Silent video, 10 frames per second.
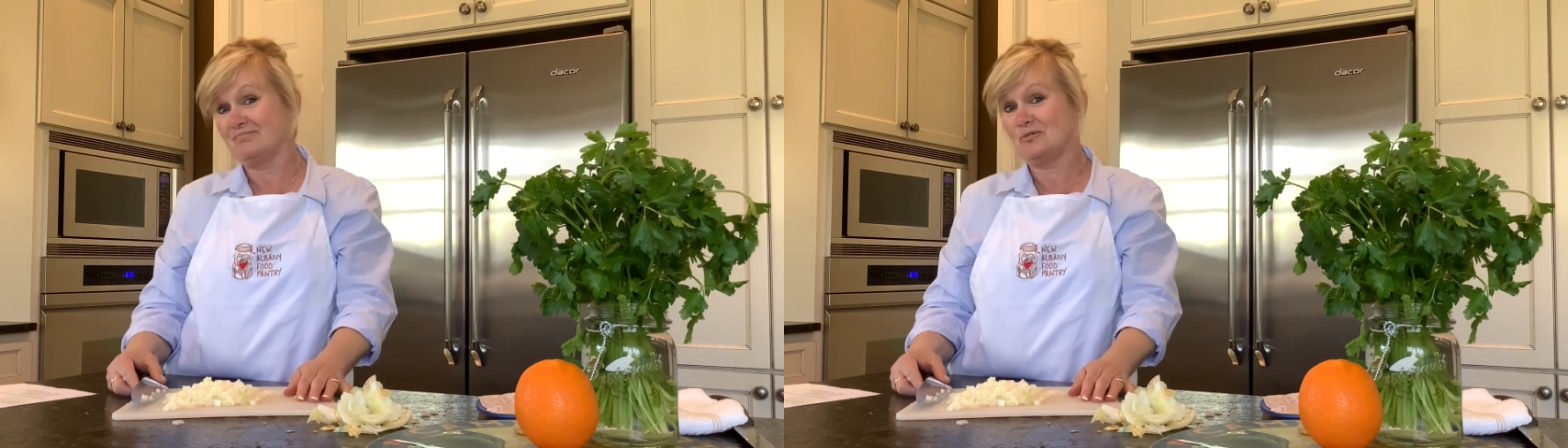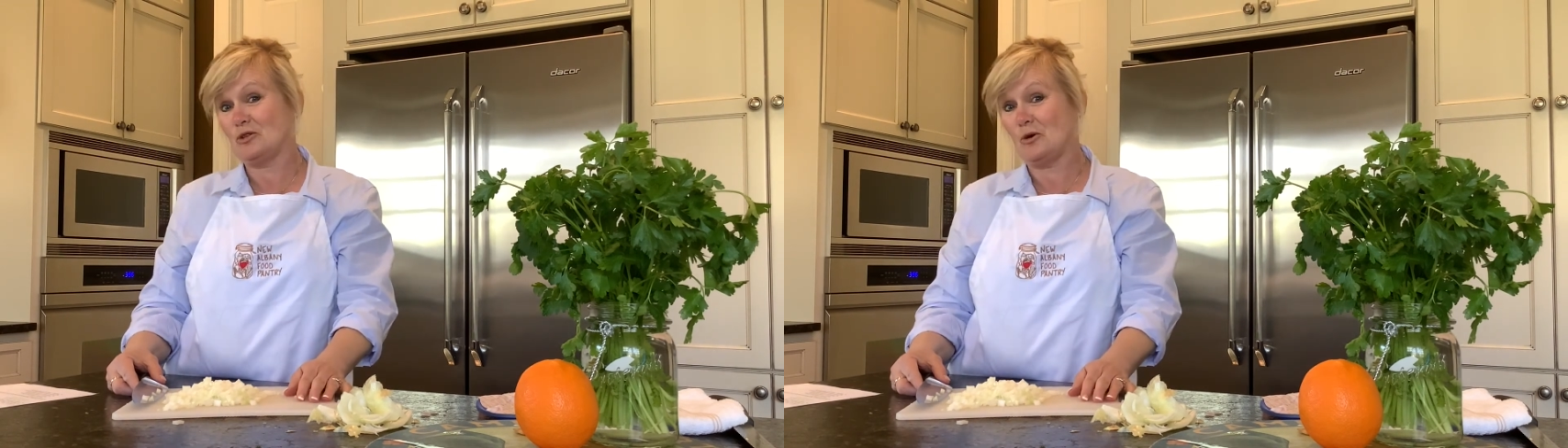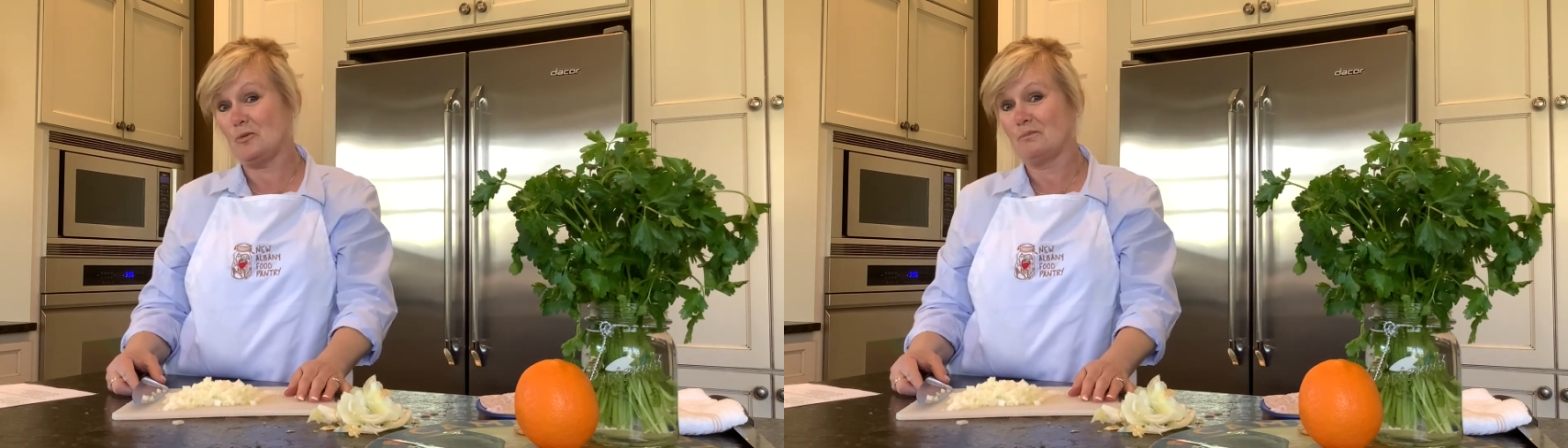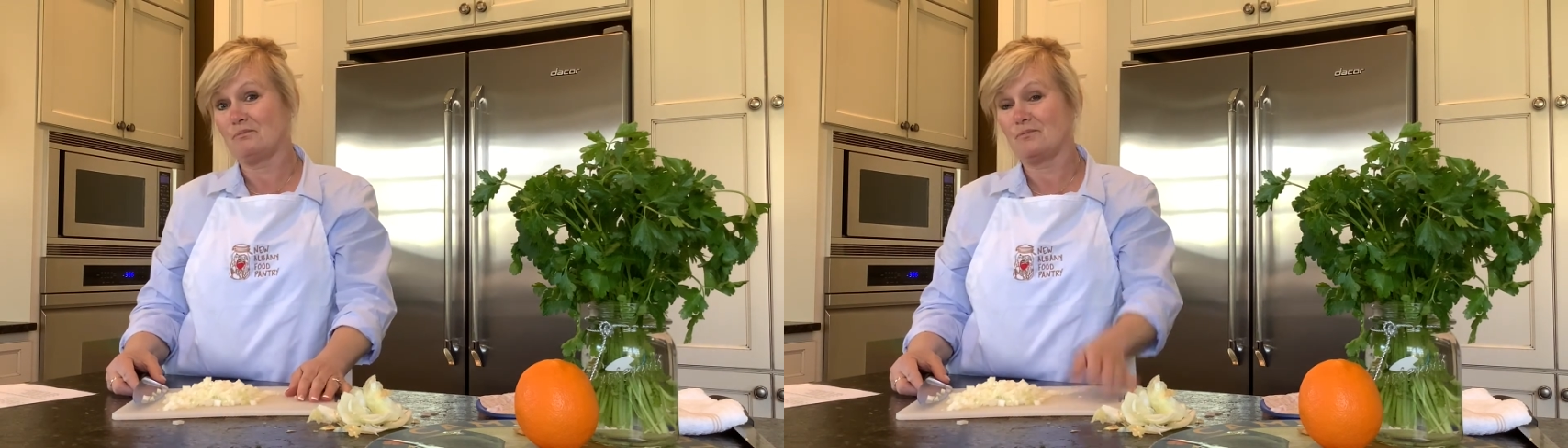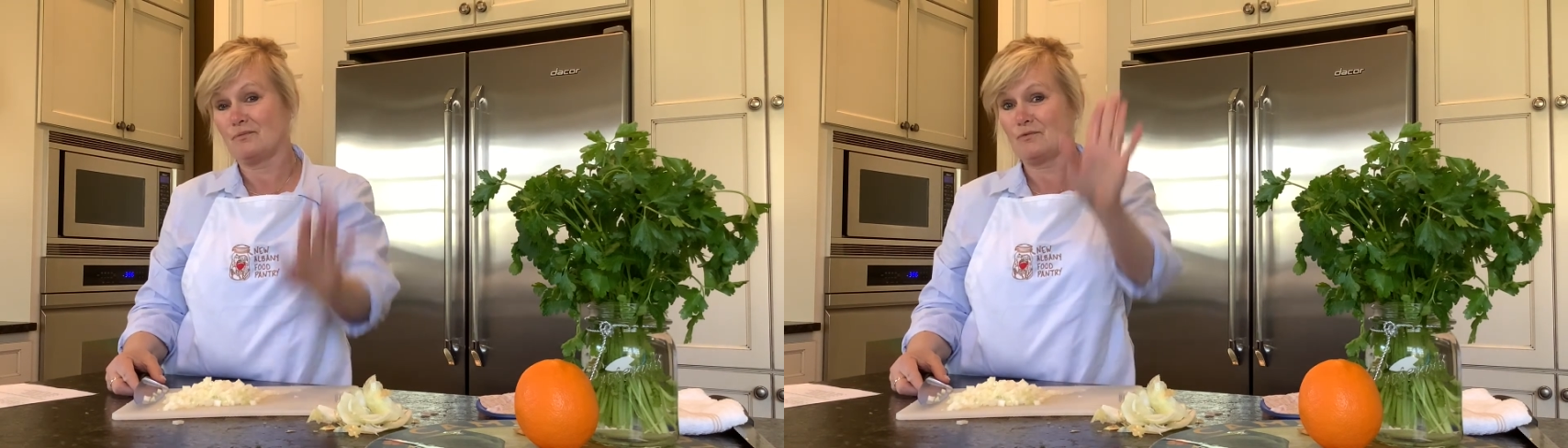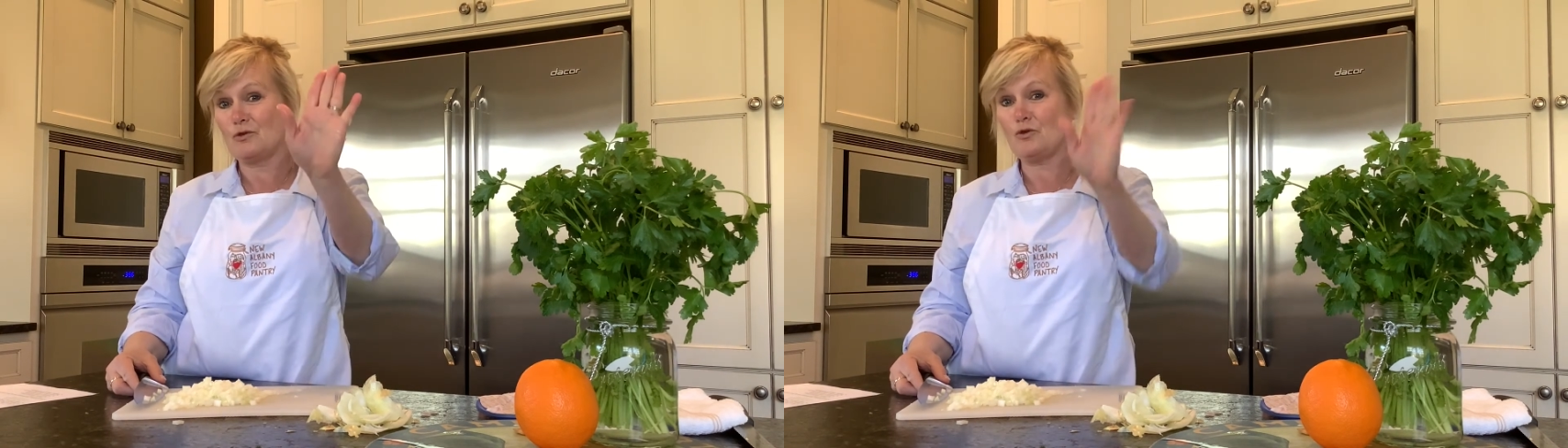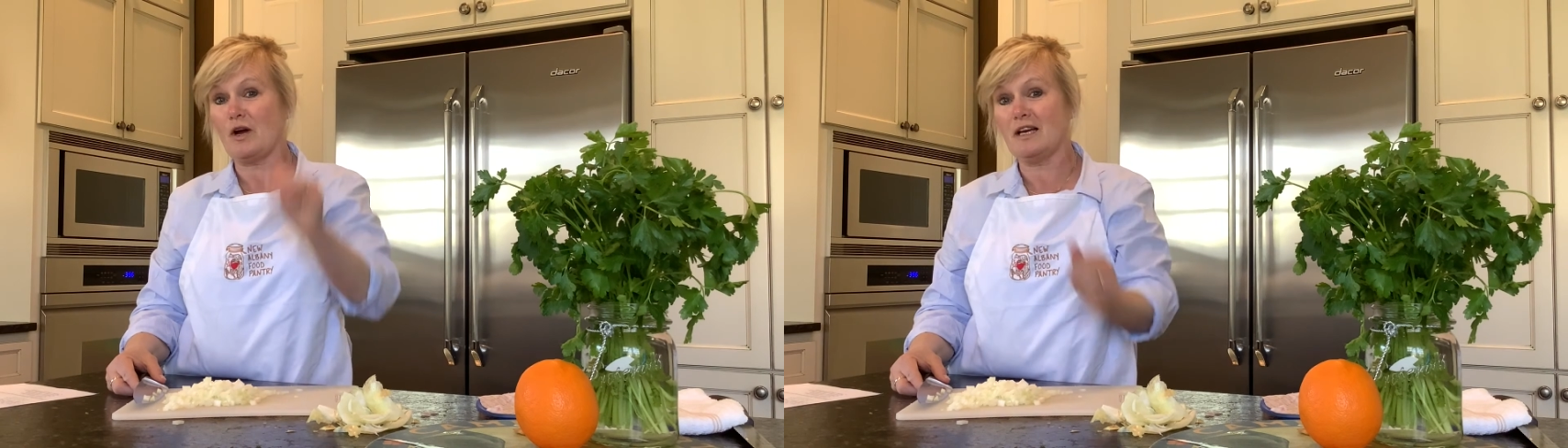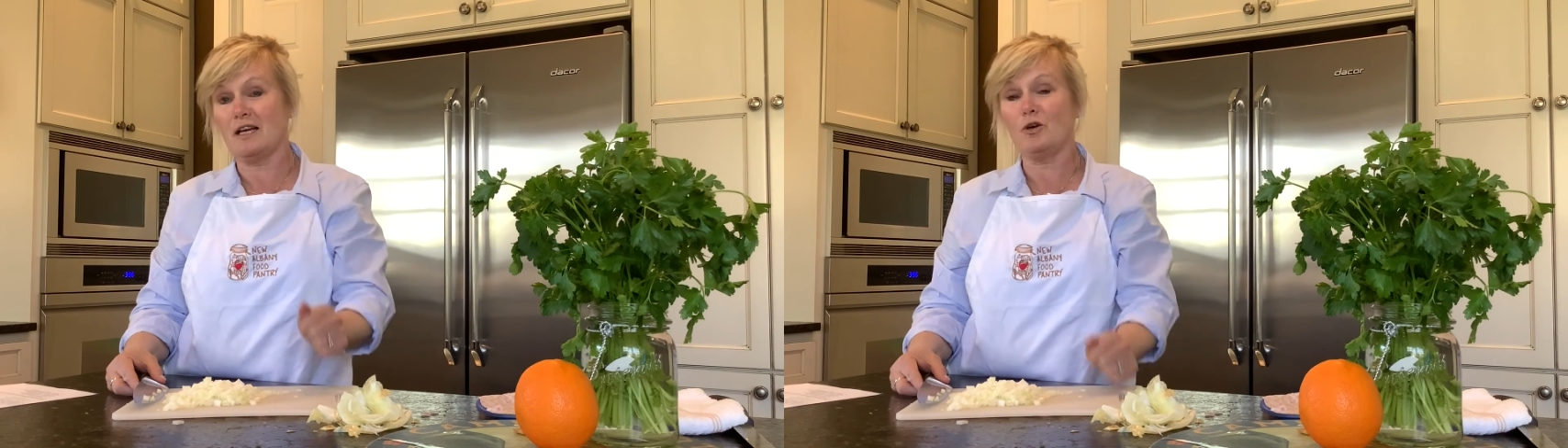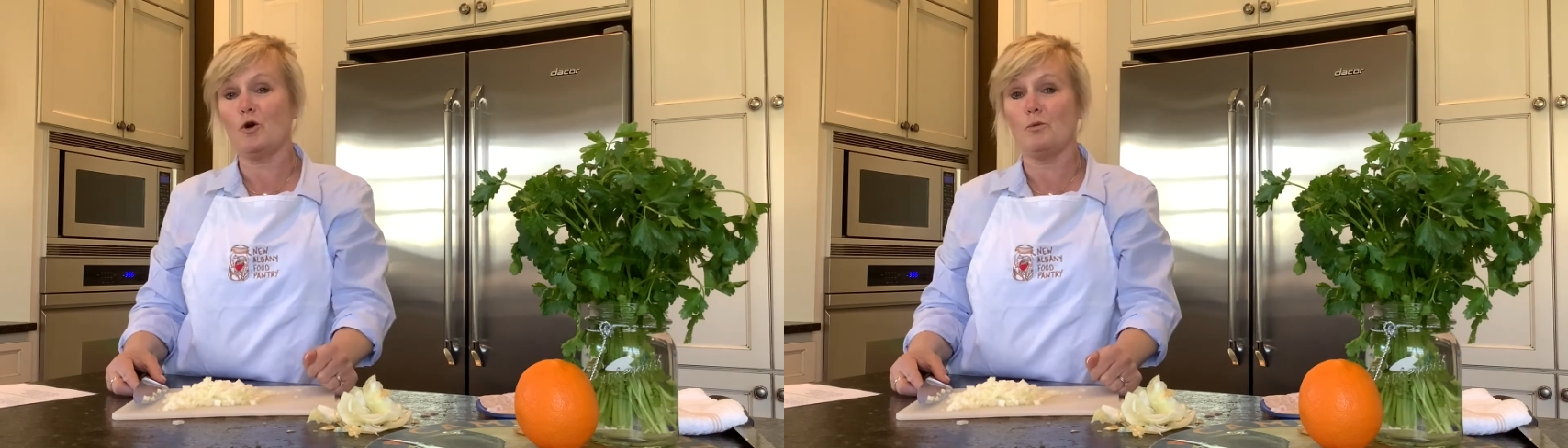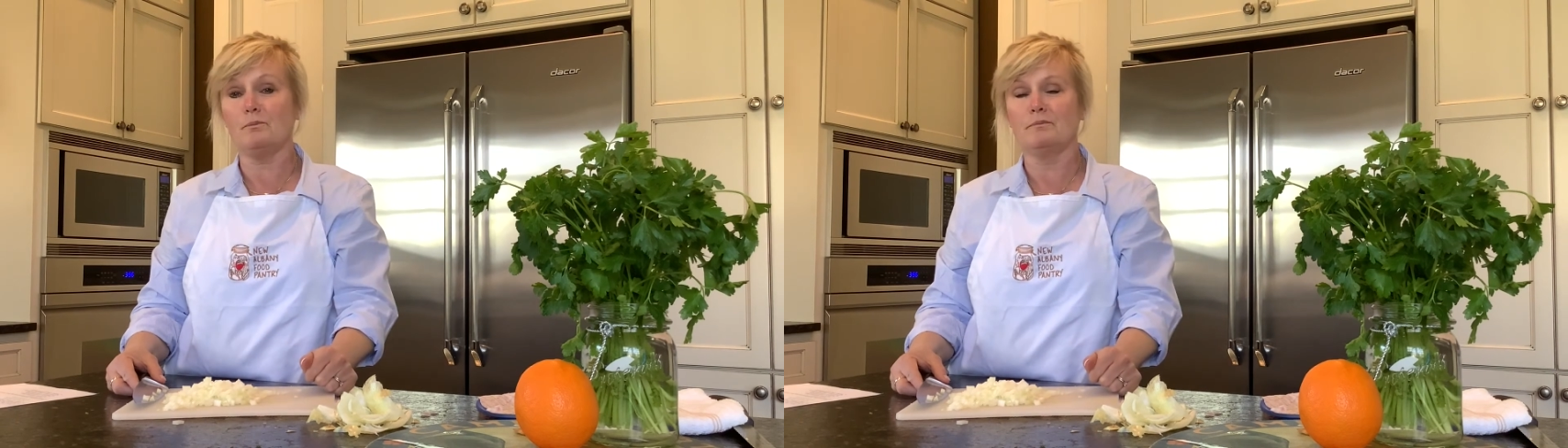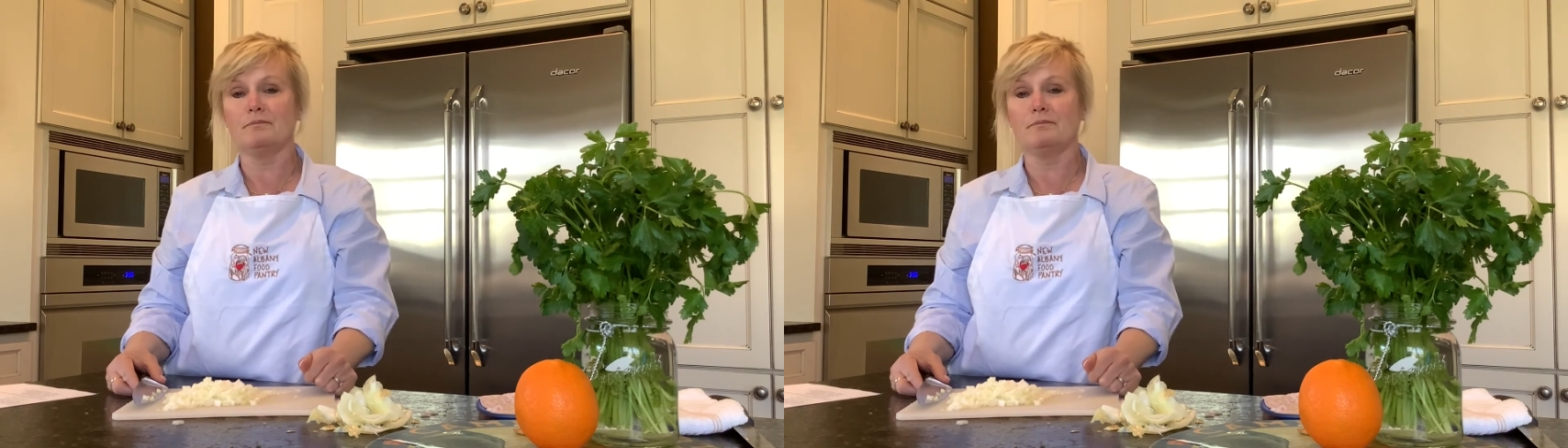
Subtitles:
So try it at home.